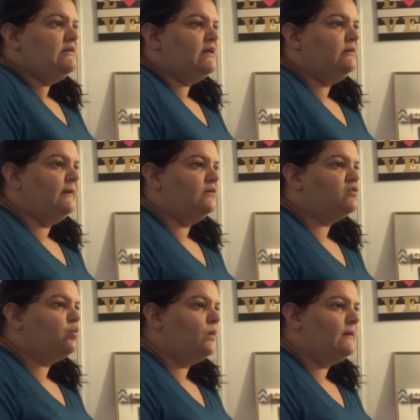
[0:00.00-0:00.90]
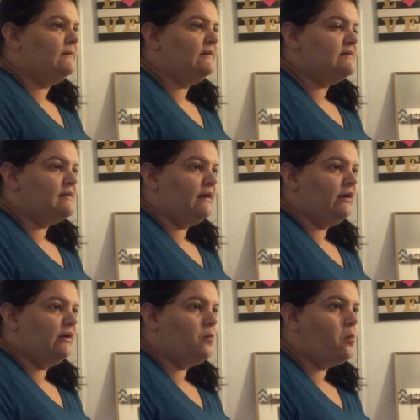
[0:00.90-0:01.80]
say about 20 minutes
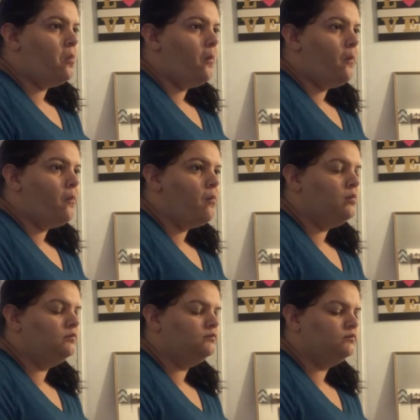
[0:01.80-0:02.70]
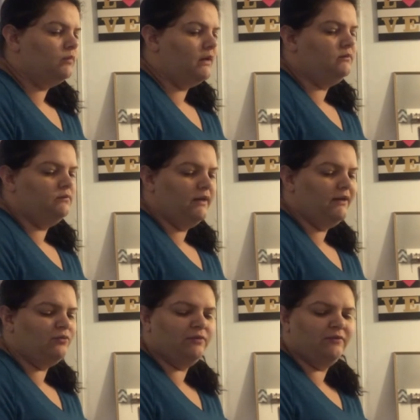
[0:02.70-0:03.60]
later, I
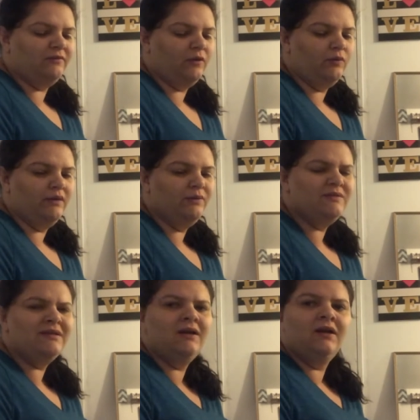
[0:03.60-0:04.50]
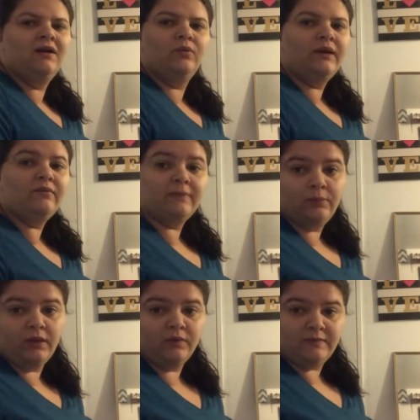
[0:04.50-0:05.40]
don't even know, it was whenever my brother